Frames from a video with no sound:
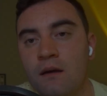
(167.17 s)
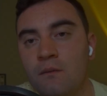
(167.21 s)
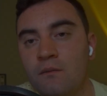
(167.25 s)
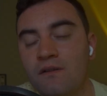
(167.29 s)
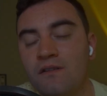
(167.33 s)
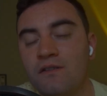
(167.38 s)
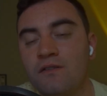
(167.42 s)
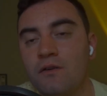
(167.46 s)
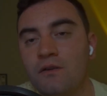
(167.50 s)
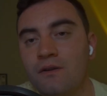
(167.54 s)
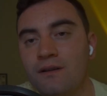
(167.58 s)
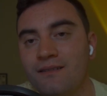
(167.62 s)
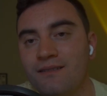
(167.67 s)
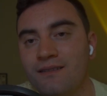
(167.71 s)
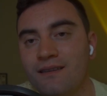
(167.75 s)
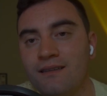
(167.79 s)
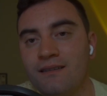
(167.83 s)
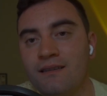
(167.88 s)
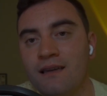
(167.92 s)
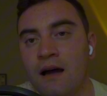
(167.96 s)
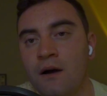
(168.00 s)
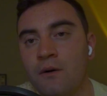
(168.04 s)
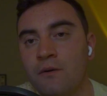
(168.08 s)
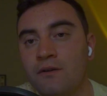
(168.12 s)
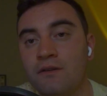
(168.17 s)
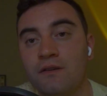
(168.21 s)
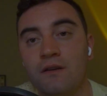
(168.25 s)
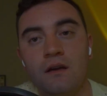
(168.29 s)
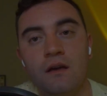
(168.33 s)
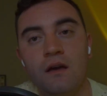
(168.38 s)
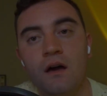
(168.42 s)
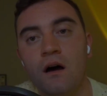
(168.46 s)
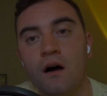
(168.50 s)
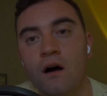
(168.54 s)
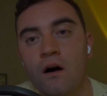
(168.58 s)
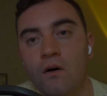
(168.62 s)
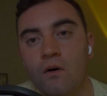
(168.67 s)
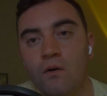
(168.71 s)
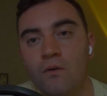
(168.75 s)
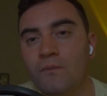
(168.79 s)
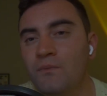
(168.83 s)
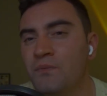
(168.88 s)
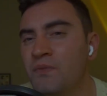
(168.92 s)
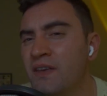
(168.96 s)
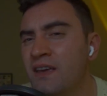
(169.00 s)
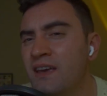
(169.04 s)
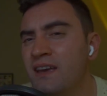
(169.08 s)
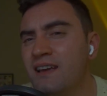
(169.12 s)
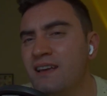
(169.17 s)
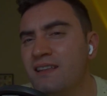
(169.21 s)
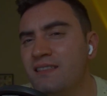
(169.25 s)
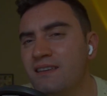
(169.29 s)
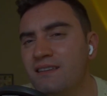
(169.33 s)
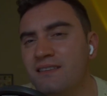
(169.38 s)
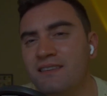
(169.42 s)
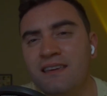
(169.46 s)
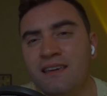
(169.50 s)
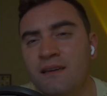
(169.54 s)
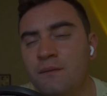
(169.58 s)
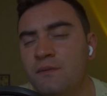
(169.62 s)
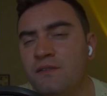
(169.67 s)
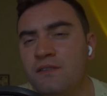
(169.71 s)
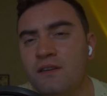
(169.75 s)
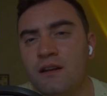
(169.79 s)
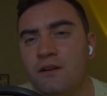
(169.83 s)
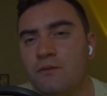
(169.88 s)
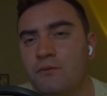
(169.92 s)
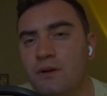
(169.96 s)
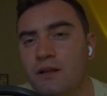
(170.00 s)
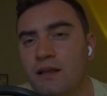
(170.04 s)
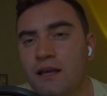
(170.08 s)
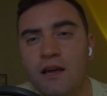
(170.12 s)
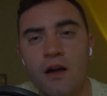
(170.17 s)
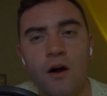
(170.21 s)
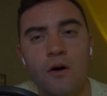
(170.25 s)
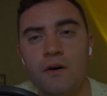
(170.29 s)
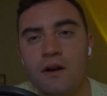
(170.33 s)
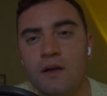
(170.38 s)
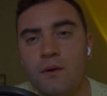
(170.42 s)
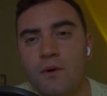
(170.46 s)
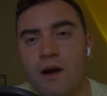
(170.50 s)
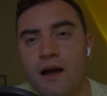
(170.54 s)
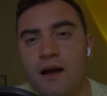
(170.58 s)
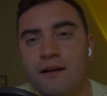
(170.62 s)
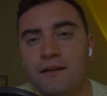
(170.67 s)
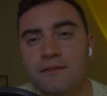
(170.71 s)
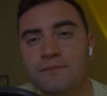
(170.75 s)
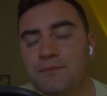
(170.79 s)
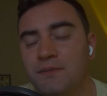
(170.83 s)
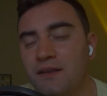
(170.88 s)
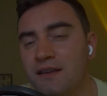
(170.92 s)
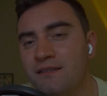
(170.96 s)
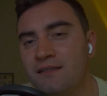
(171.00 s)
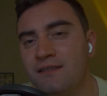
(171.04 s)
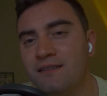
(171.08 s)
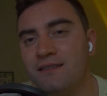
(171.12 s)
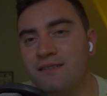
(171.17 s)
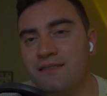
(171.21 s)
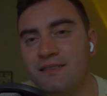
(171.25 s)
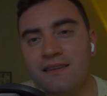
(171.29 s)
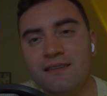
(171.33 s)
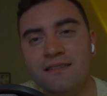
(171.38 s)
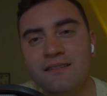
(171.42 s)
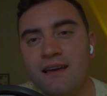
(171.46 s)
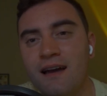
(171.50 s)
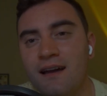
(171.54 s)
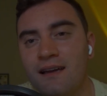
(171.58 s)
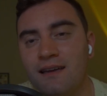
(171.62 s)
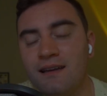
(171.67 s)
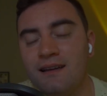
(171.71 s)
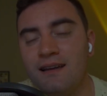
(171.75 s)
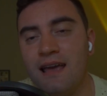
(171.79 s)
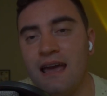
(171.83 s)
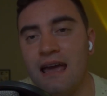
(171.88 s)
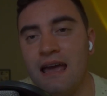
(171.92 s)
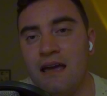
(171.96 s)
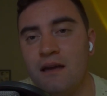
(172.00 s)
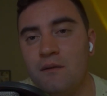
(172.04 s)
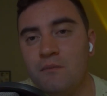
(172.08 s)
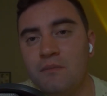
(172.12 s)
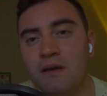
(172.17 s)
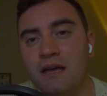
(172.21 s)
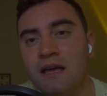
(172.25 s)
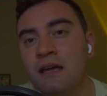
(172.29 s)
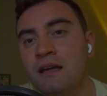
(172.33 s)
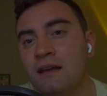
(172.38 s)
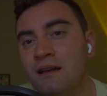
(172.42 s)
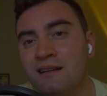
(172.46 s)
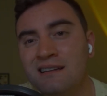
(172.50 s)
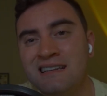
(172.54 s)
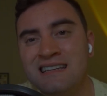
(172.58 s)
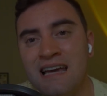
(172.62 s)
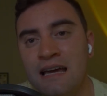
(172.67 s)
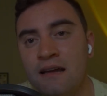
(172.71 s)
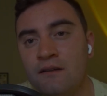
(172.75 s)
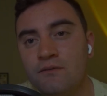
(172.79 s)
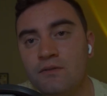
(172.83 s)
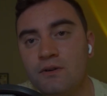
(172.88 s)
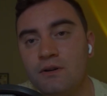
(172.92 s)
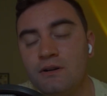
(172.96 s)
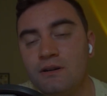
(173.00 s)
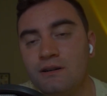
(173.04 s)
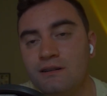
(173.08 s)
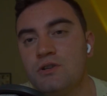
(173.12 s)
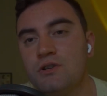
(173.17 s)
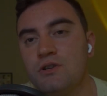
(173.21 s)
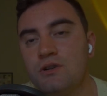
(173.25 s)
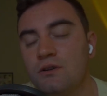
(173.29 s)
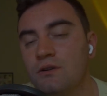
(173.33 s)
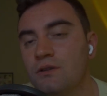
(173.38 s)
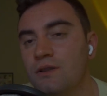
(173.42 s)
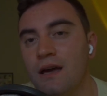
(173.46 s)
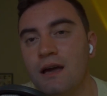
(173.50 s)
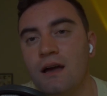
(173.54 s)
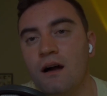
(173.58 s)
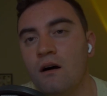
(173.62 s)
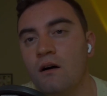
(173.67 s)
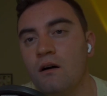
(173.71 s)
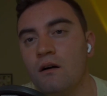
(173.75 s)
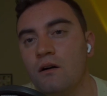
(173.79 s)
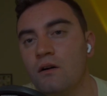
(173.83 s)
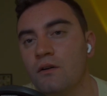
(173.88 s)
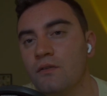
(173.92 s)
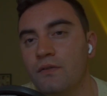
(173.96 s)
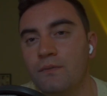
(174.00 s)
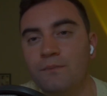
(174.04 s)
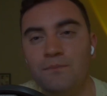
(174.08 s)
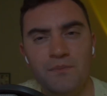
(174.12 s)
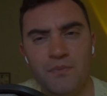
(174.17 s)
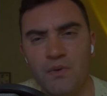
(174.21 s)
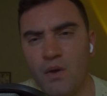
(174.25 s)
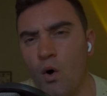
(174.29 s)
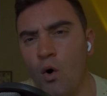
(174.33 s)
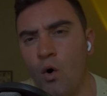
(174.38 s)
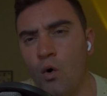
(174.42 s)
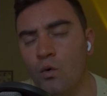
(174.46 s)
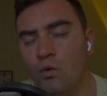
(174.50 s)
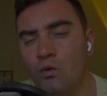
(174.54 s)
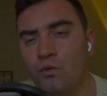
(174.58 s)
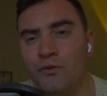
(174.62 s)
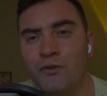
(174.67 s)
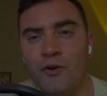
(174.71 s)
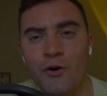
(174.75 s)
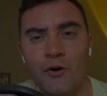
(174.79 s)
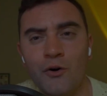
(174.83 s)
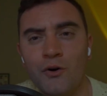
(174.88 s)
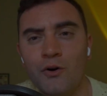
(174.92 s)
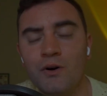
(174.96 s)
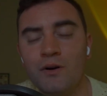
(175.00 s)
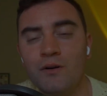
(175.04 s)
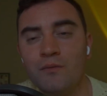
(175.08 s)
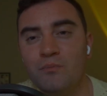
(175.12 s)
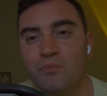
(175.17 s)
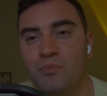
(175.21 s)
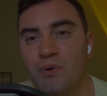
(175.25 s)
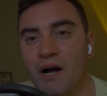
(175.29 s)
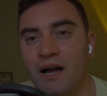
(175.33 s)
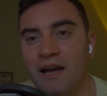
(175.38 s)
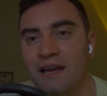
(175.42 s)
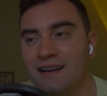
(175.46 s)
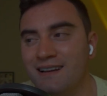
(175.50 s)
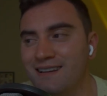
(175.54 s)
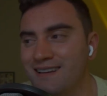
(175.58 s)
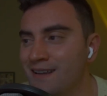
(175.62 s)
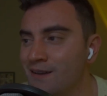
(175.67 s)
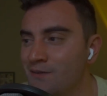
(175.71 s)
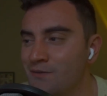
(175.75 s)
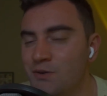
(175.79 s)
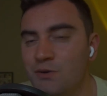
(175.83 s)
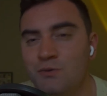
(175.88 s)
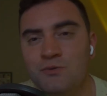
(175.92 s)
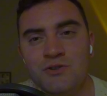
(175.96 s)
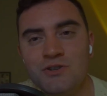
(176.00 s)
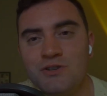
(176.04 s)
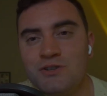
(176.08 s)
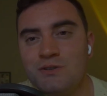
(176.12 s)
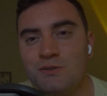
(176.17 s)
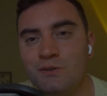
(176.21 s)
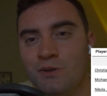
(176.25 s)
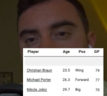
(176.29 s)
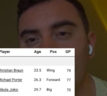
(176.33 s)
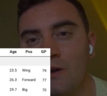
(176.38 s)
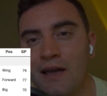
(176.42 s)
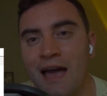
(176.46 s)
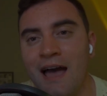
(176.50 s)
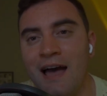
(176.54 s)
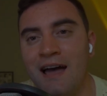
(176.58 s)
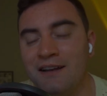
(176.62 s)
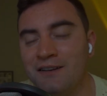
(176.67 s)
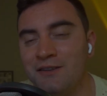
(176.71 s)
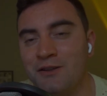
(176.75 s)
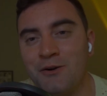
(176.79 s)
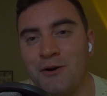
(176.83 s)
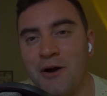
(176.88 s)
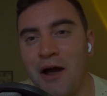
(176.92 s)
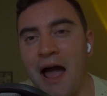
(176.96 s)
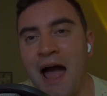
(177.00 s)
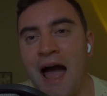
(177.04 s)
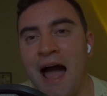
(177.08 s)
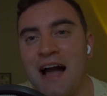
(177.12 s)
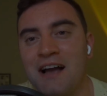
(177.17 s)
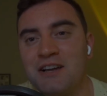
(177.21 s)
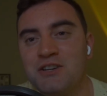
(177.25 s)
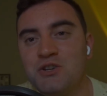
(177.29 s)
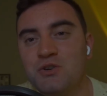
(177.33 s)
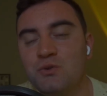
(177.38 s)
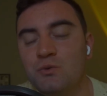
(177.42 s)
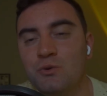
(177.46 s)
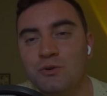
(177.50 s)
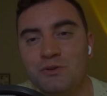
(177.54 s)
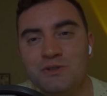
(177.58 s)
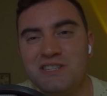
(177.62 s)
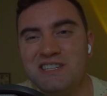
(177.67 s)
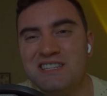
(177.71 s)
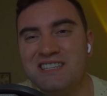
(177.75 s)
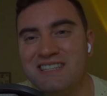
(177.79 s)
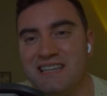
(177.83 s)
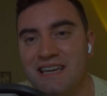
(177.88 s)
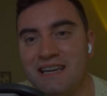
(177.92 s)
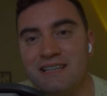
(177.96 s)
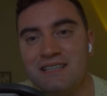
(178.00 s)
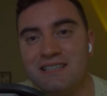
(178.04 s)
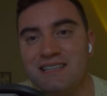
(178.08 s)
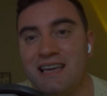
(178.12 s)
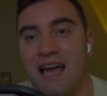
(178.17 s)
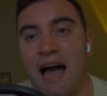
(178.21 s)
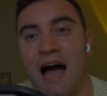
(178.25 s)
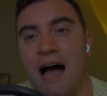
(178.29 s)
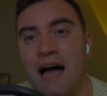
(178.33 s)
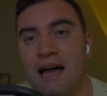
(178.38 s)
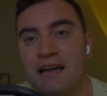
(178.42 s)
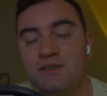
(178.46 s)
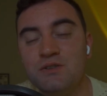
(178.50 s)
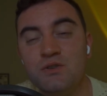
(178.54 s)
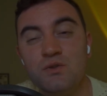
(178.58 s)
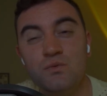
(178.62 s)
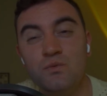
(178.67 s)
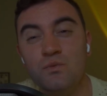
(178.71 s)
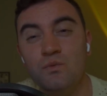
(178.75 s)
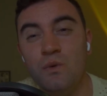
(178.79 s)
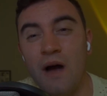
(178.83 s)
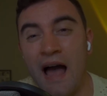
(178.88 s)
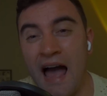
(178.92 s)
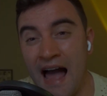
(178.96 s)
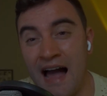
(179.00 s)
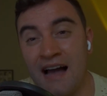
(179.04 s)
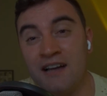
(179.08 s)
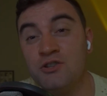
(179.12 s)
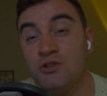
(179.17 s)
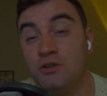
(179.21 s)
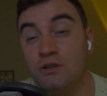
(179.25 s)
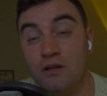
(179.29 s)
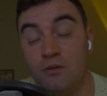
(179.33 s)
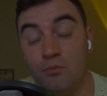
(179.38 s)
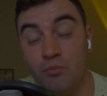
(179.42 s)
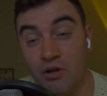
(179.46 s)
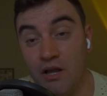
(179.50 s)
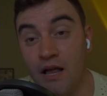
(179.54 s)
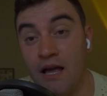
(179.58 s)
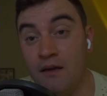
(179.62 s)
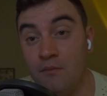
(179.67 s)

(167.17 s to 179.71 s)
was 36 hours ago. The teams didn't really go anywhere. This is the second game in Denver. Sure, they are older, but if you just look at their actual 6 guys who actually play